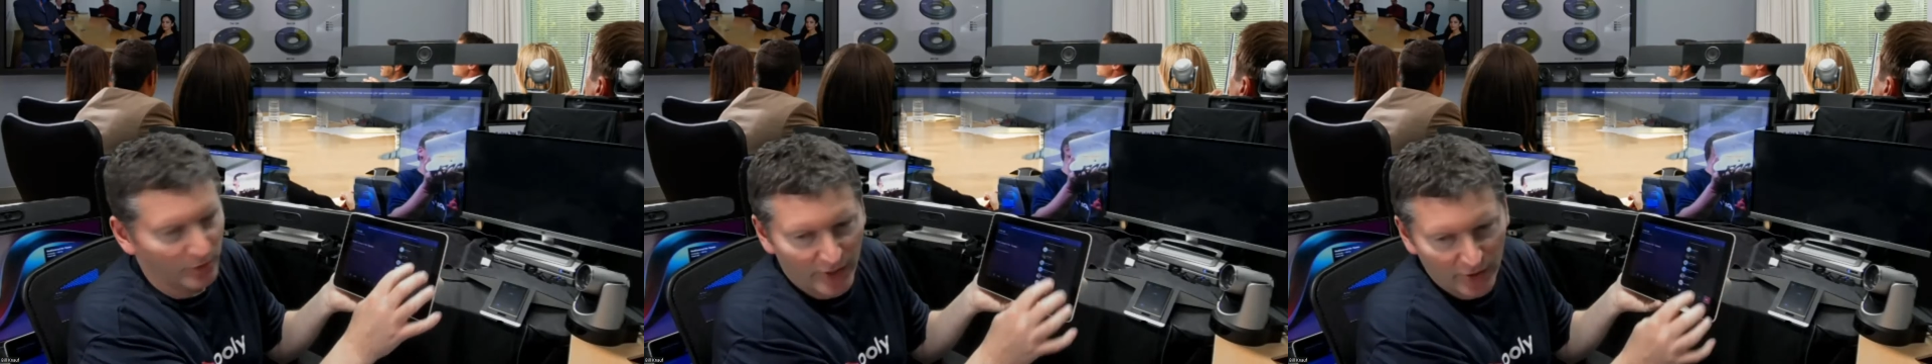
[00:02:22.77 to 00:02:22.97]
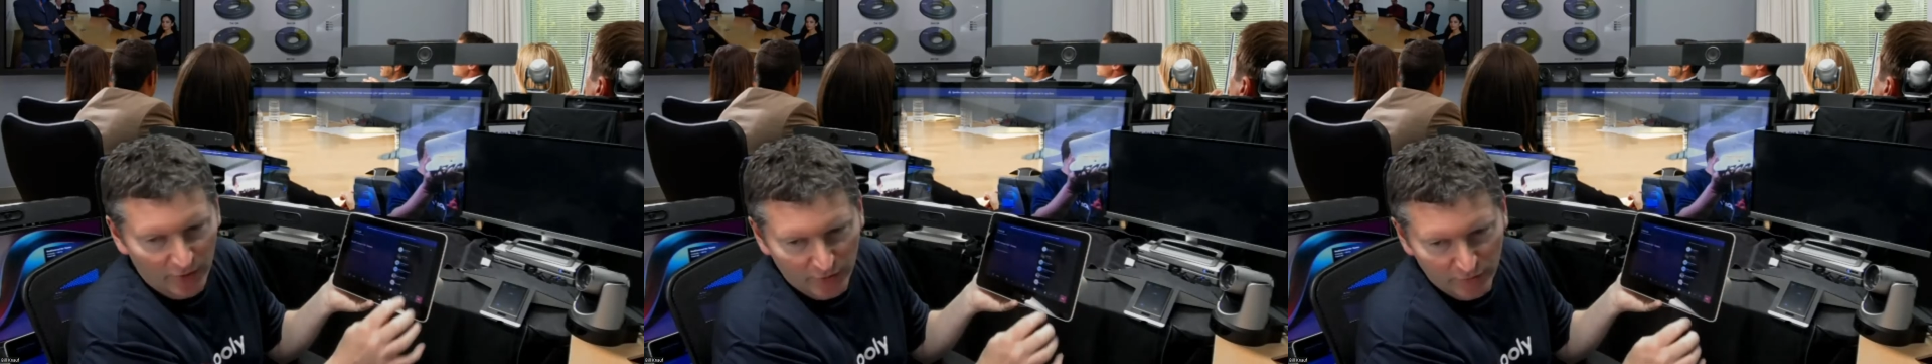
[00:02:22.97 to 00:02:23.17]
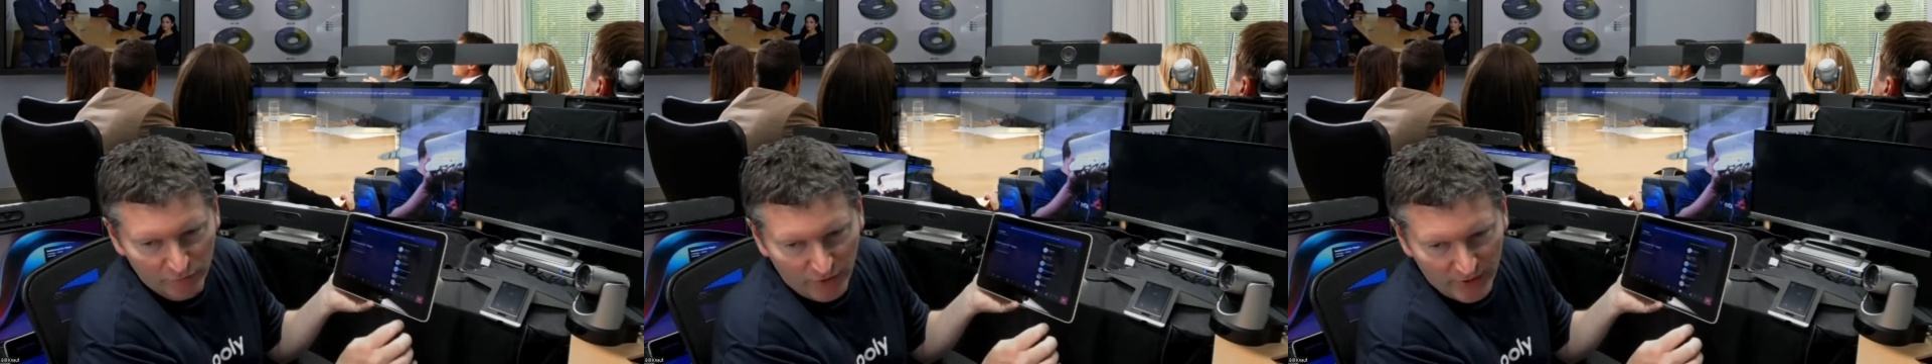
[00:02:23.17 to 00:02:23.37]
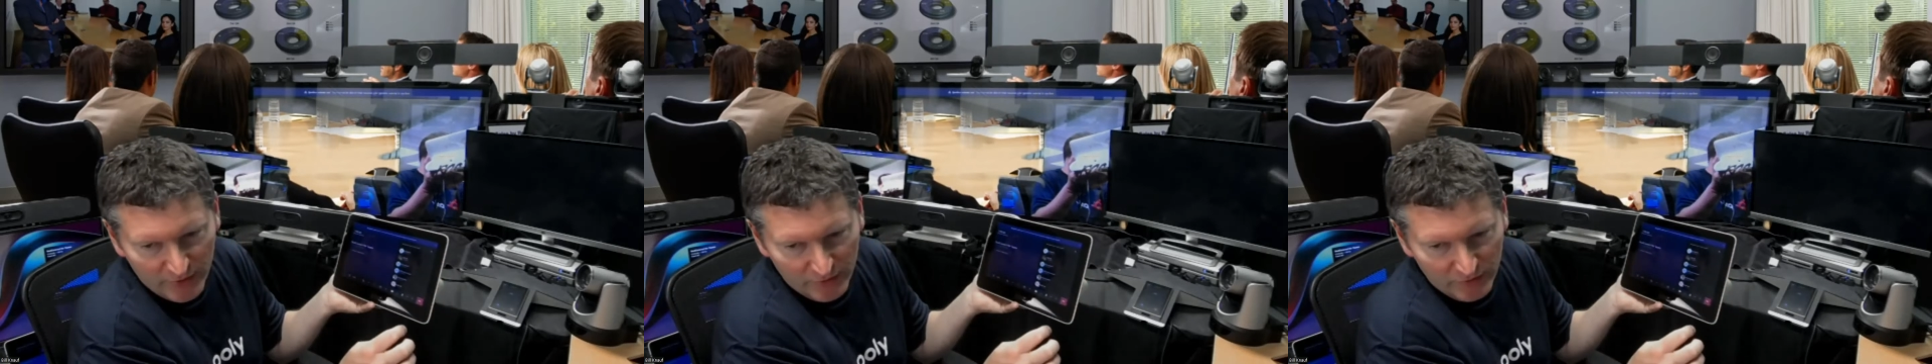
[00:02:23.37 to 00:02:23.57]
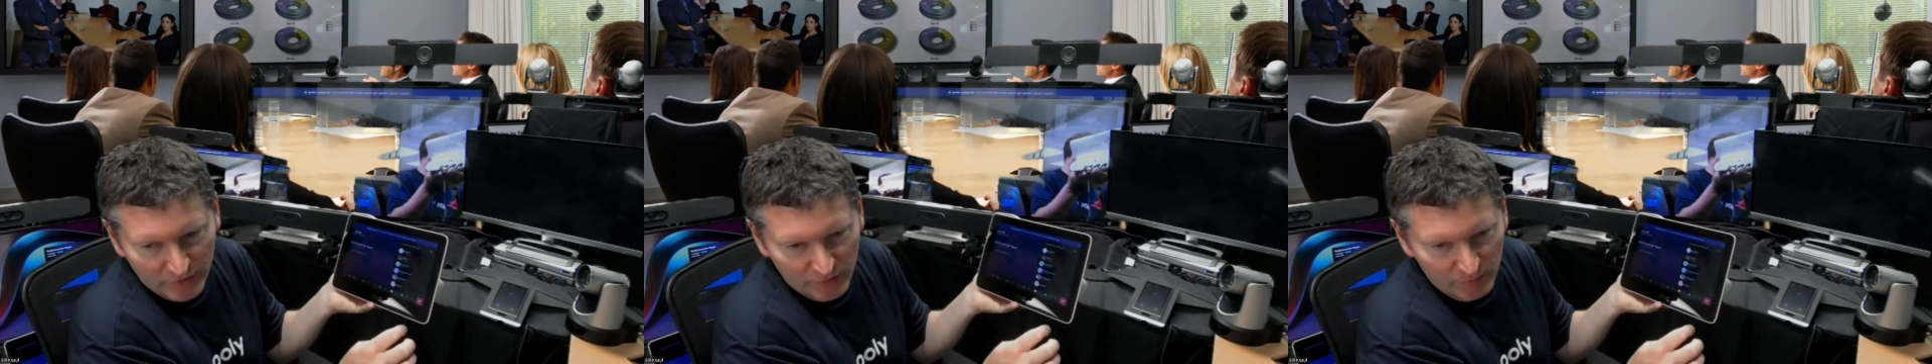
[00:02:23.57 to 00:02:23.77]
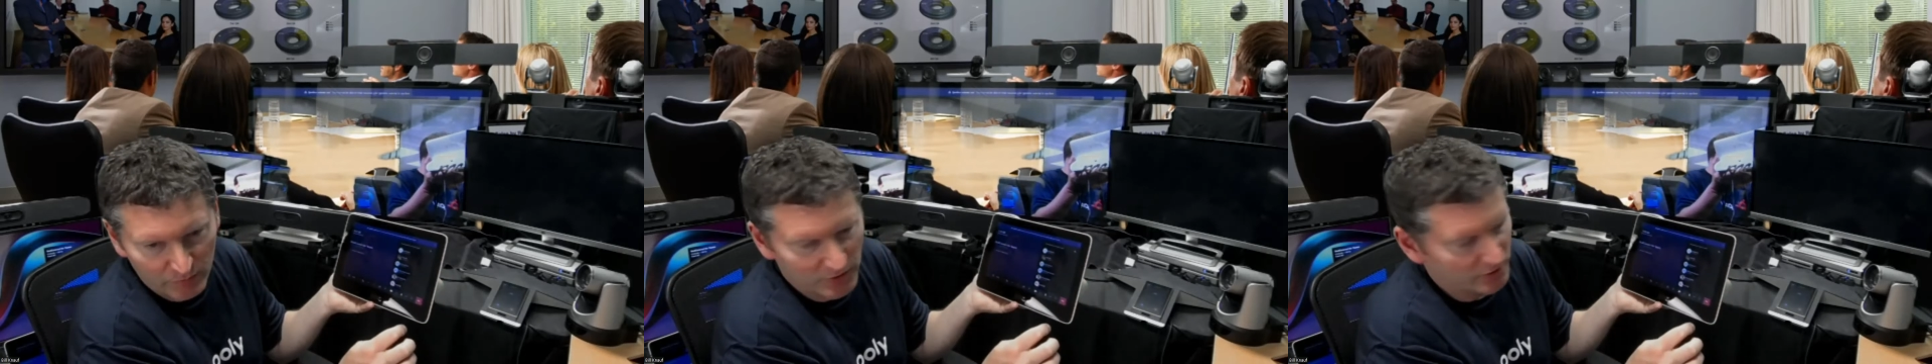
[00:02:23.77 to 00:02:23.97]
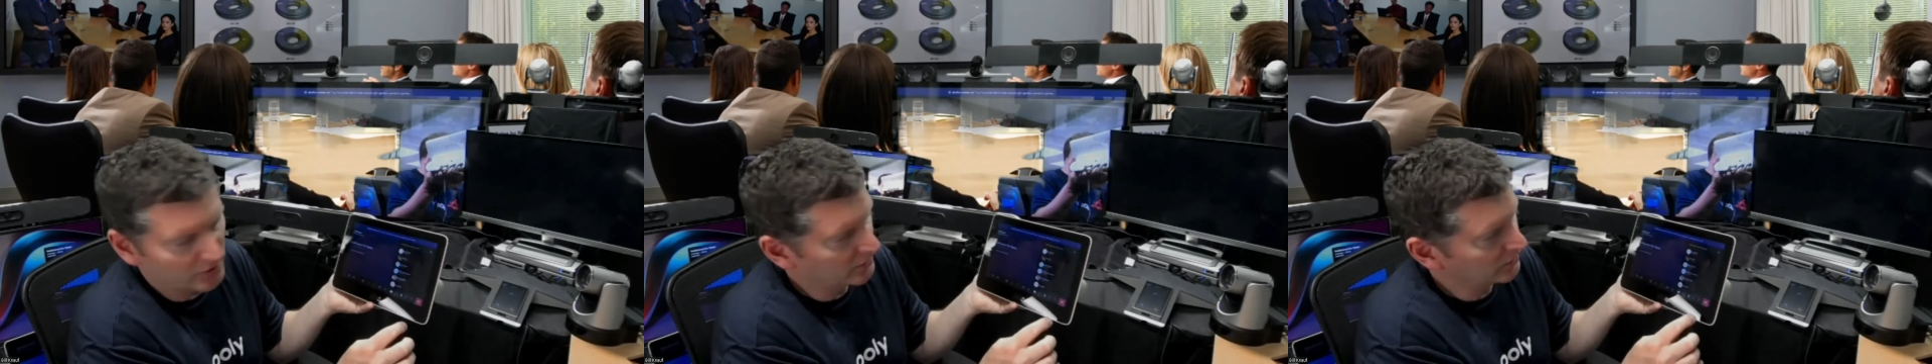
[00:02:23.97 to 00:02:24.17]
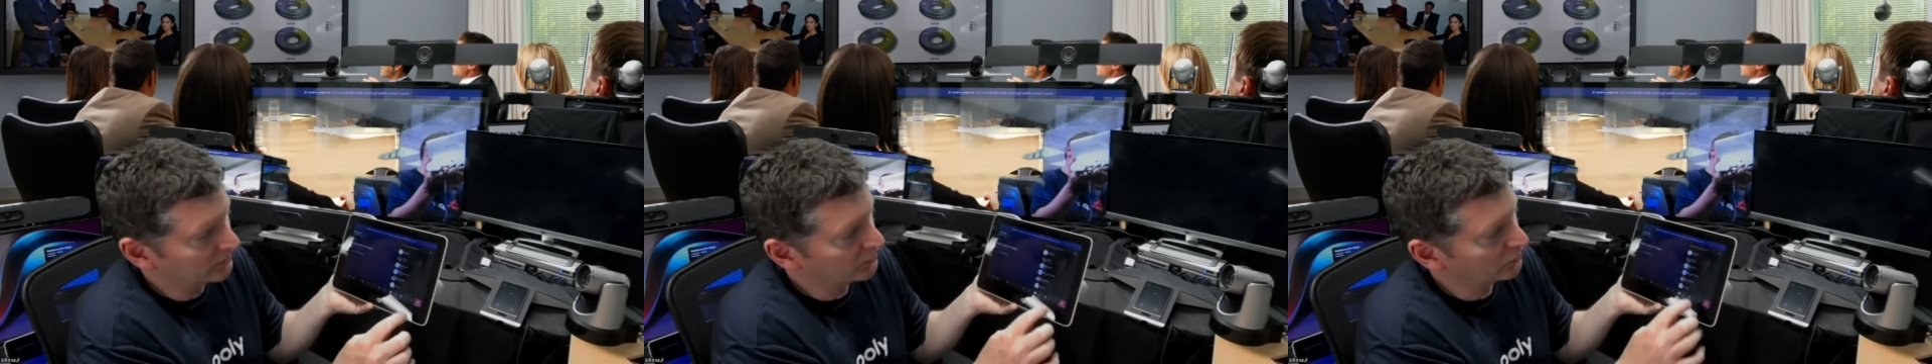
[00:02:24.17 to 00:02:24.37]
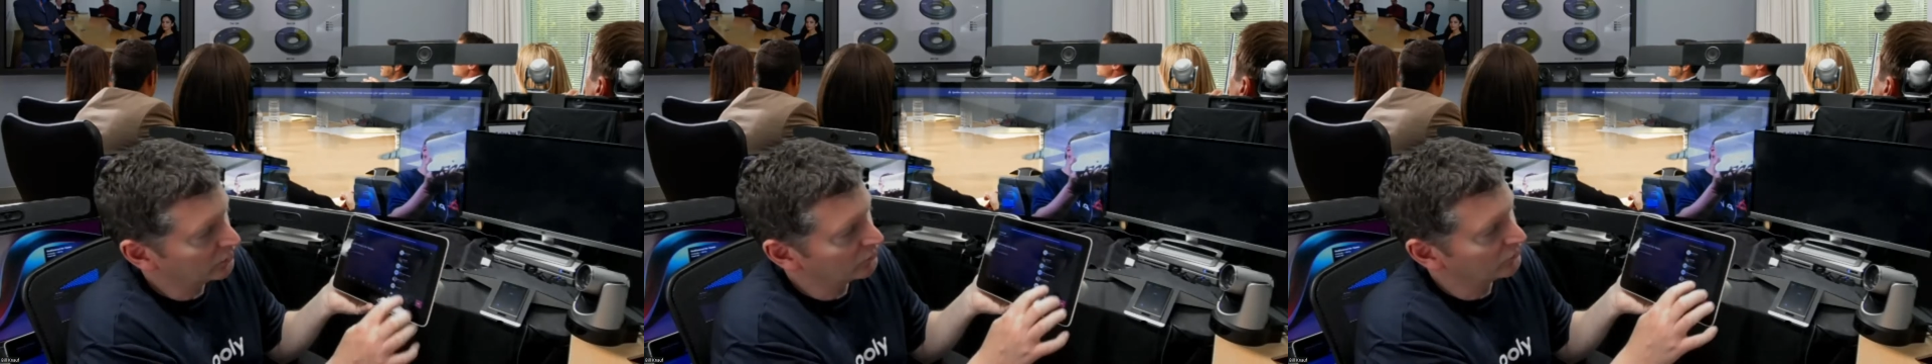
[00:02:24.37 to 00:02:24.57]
that are invited to the meeting,